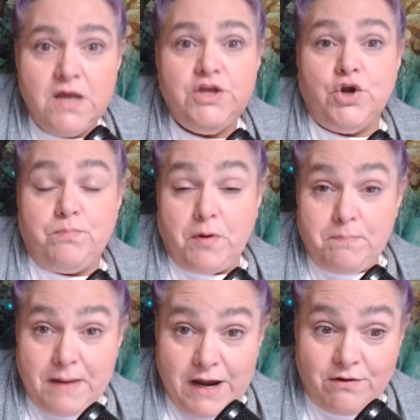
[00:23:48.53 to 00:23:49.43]
You're
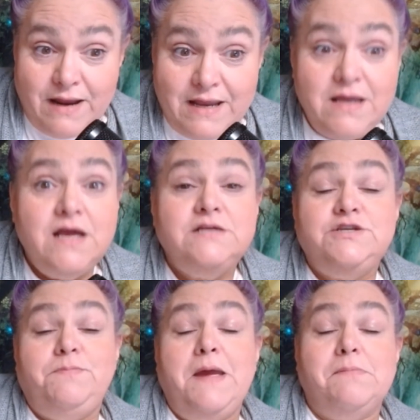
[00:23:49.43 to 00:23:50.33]
preparing to
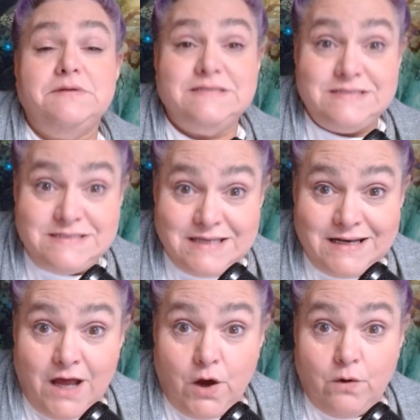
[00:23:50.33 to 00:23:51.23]
be able to sit
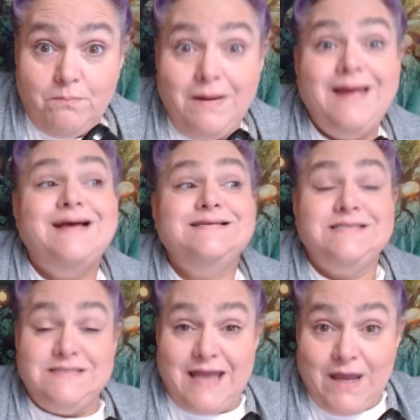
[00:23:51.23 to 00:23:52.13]
home,
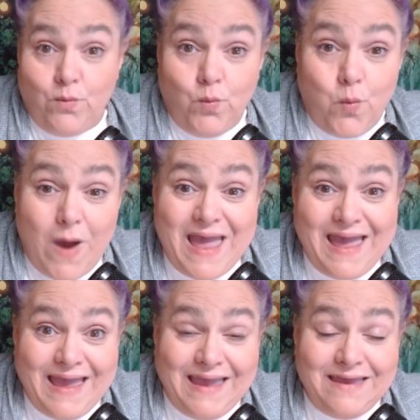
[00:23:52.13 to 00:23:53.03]
stay
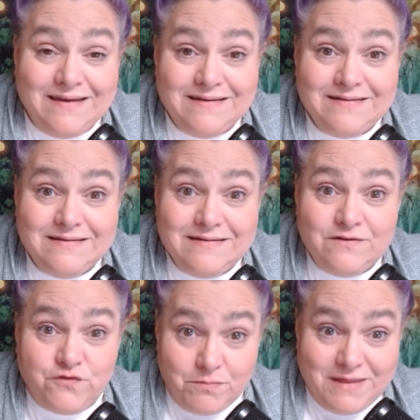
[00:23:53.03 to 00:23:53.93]
away
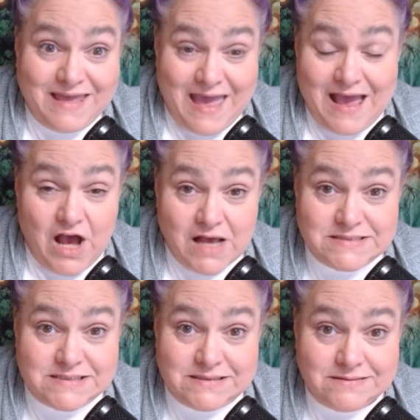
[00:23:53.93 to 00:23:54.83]
from the
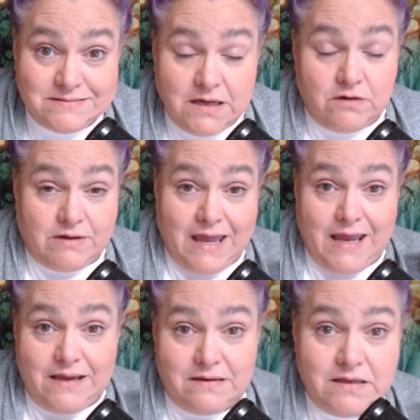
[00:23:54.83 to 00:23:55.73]
chaos,
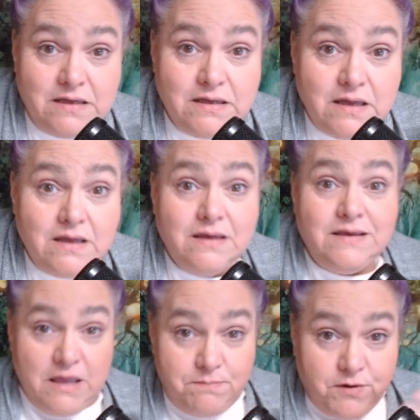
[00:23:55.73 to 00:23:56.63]
okay?
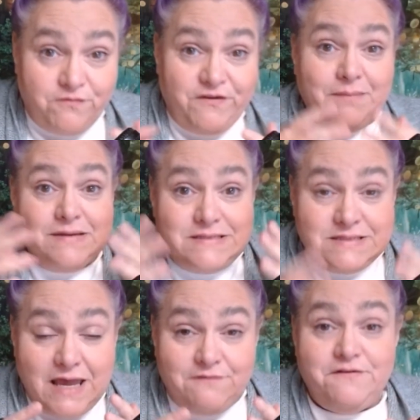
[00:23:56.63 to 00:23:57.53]
Keep your family
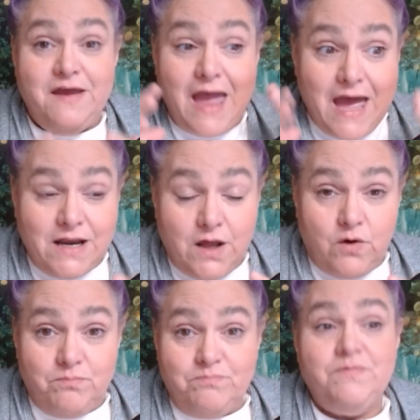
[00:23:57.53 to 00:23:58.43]
safe at
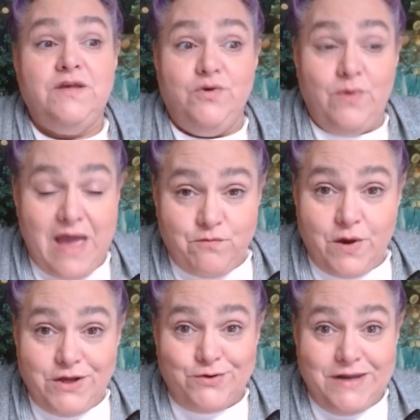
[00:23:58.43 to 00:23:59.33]
home. You have
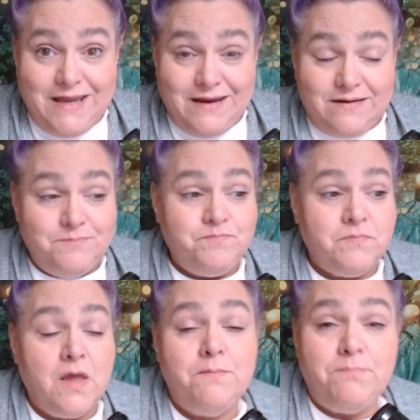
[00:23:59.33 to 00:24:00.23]
what you need,
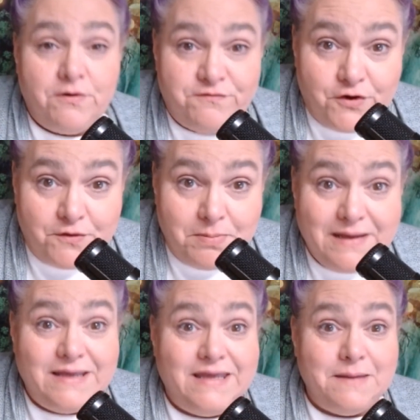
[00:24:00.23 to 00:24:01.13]
preferably
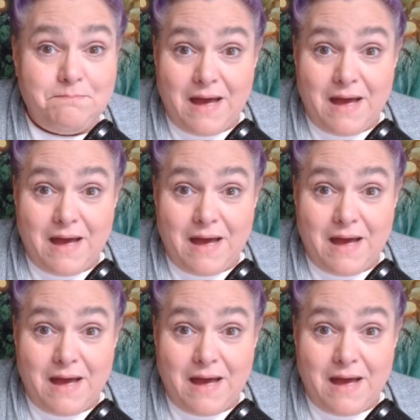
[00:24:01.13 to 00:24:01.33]
to get